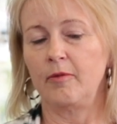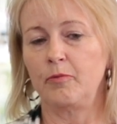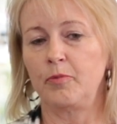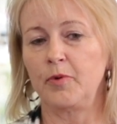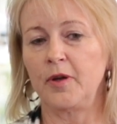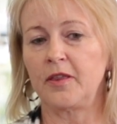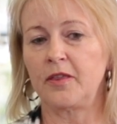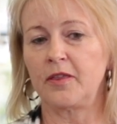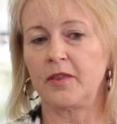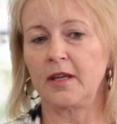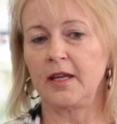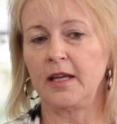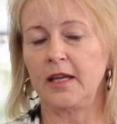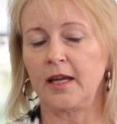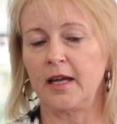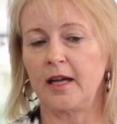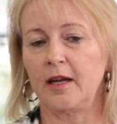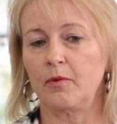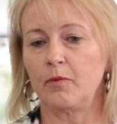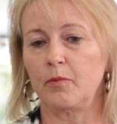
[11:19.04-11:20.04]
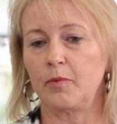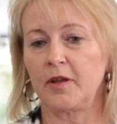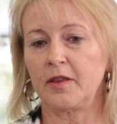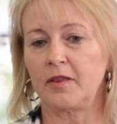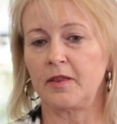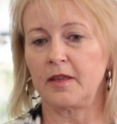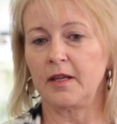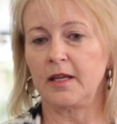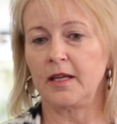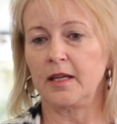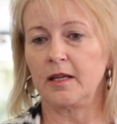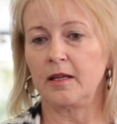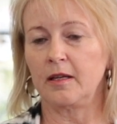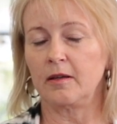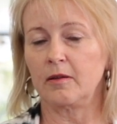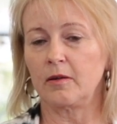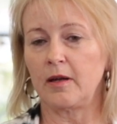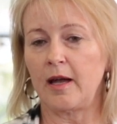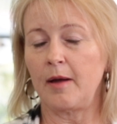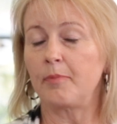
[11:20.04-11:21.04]
with
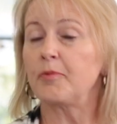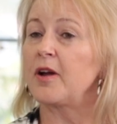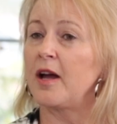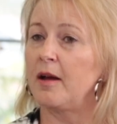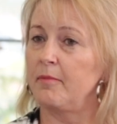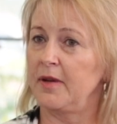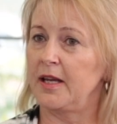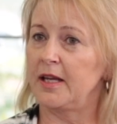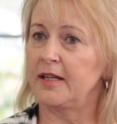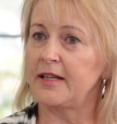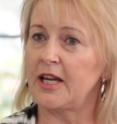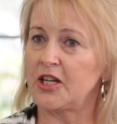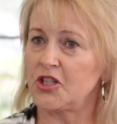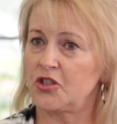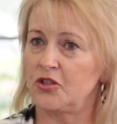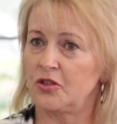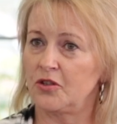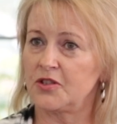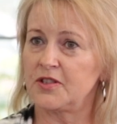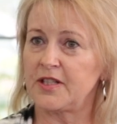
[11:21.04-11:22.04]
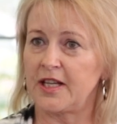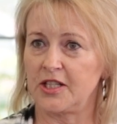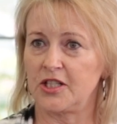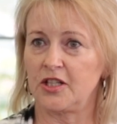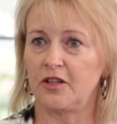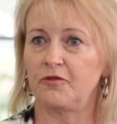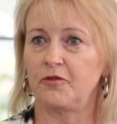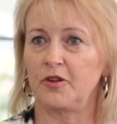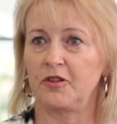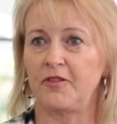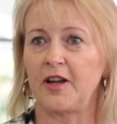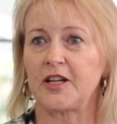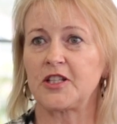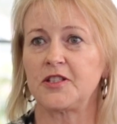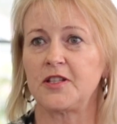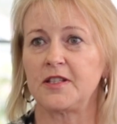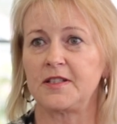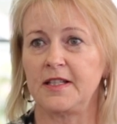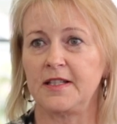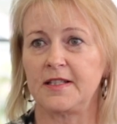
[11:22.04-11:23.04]
the upcoming National Center for
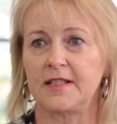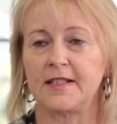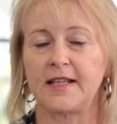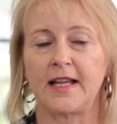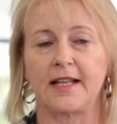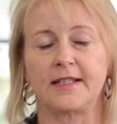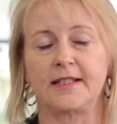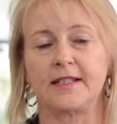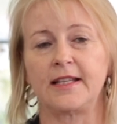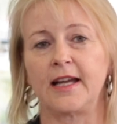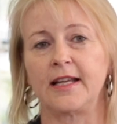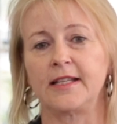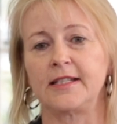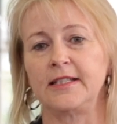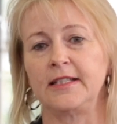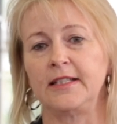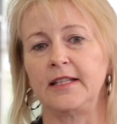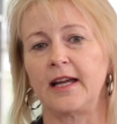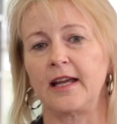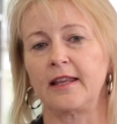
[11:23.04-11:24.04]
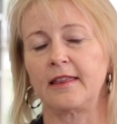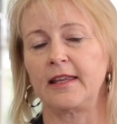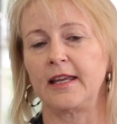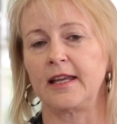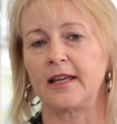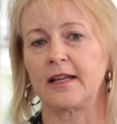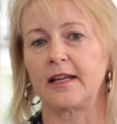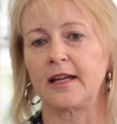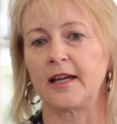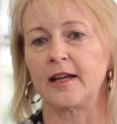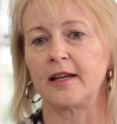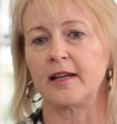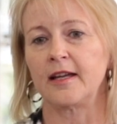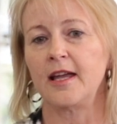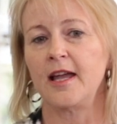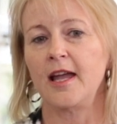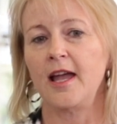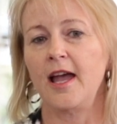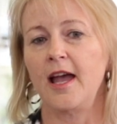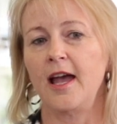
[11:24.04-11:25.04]
Infectious Diseases, NCID, I think
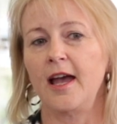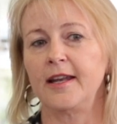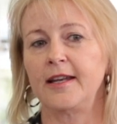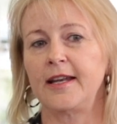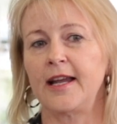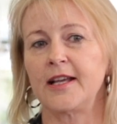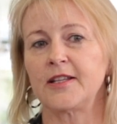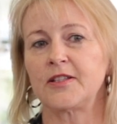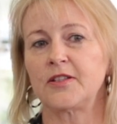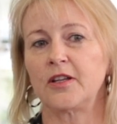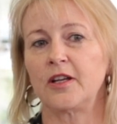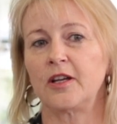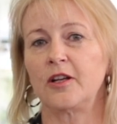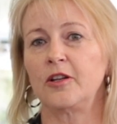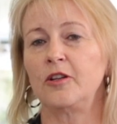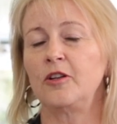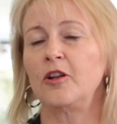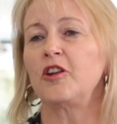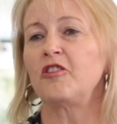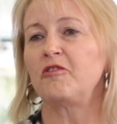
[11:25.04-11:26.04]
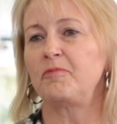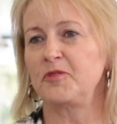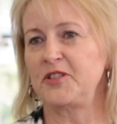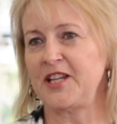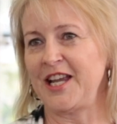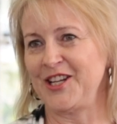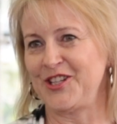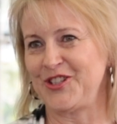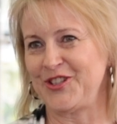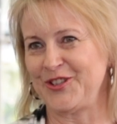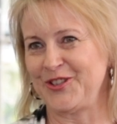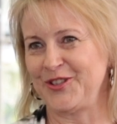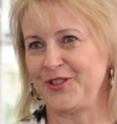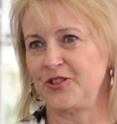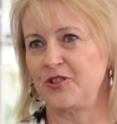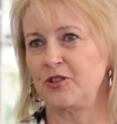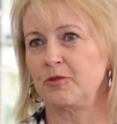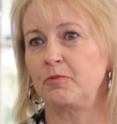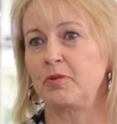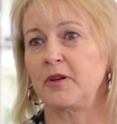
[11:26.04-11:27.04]
there's a lot of
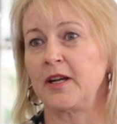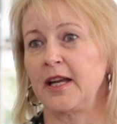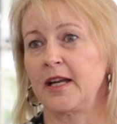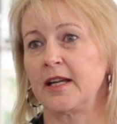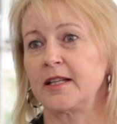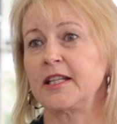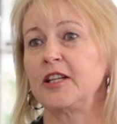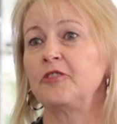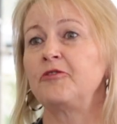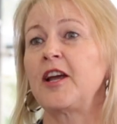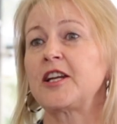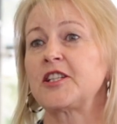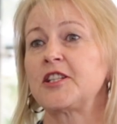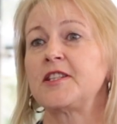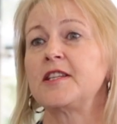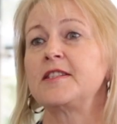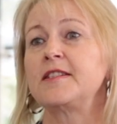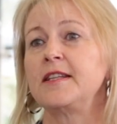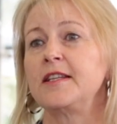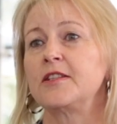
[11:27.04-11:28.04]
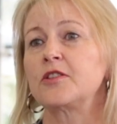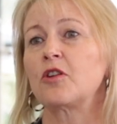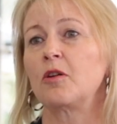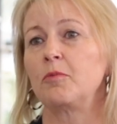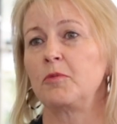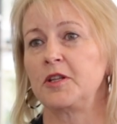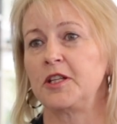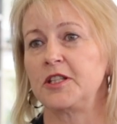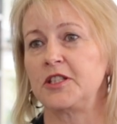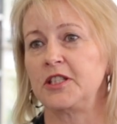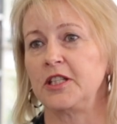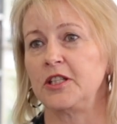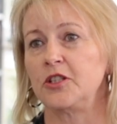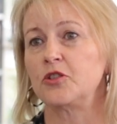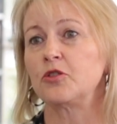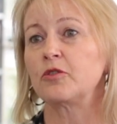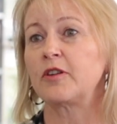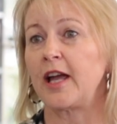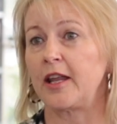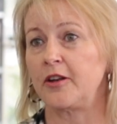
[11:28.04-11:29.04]
potential to bring the infectious disease community
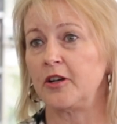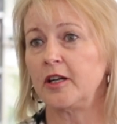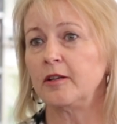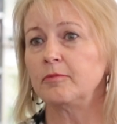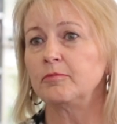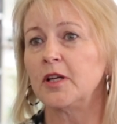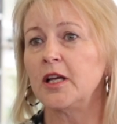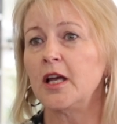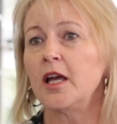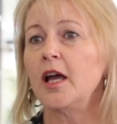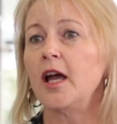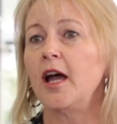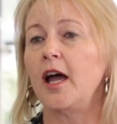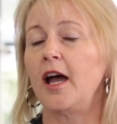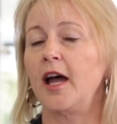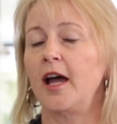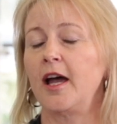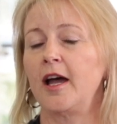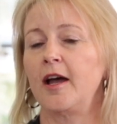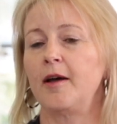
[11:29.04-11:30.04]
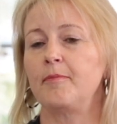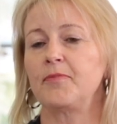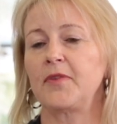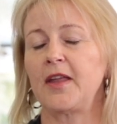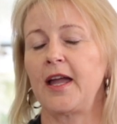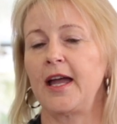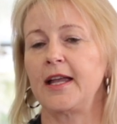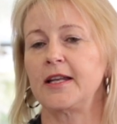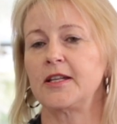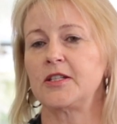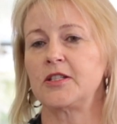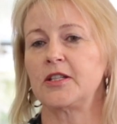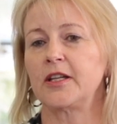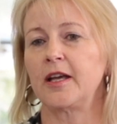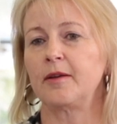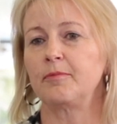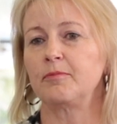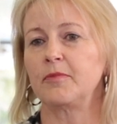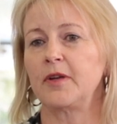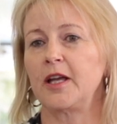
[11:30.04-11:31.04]
together and
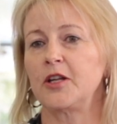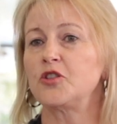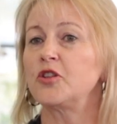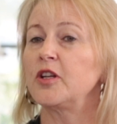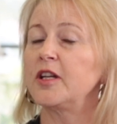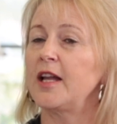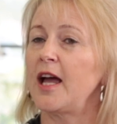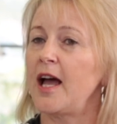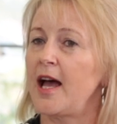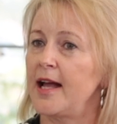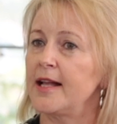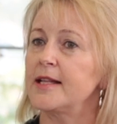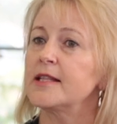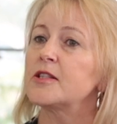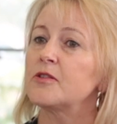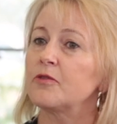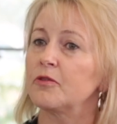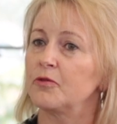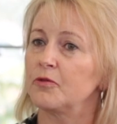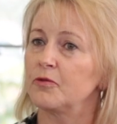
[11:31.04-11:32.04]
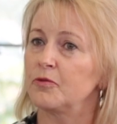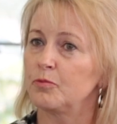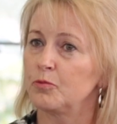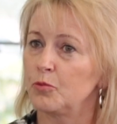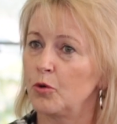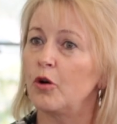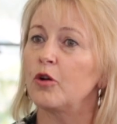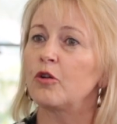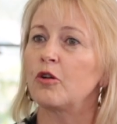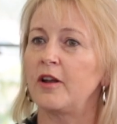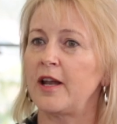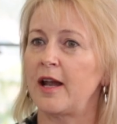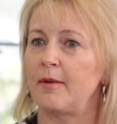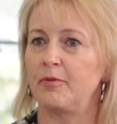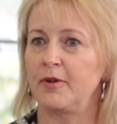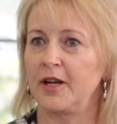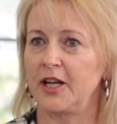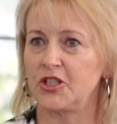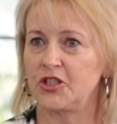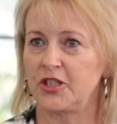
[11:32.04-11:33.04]
to enhance more
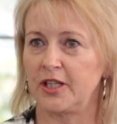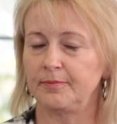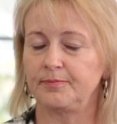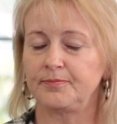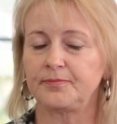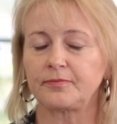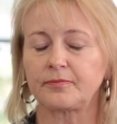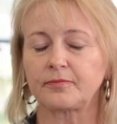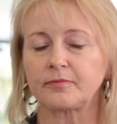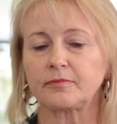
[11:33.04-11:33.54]
collaboration,